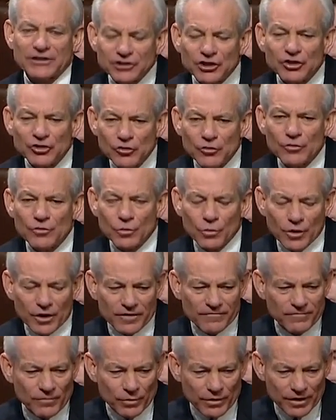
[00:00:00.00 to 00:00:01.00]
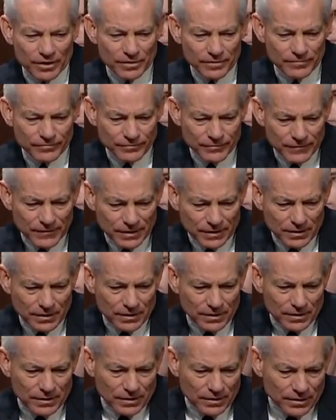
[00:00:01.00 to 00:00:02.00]
actually do the work for
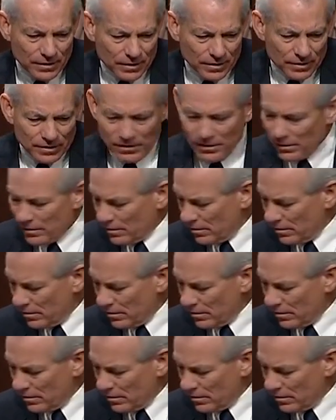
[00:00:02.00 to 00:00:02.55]
it.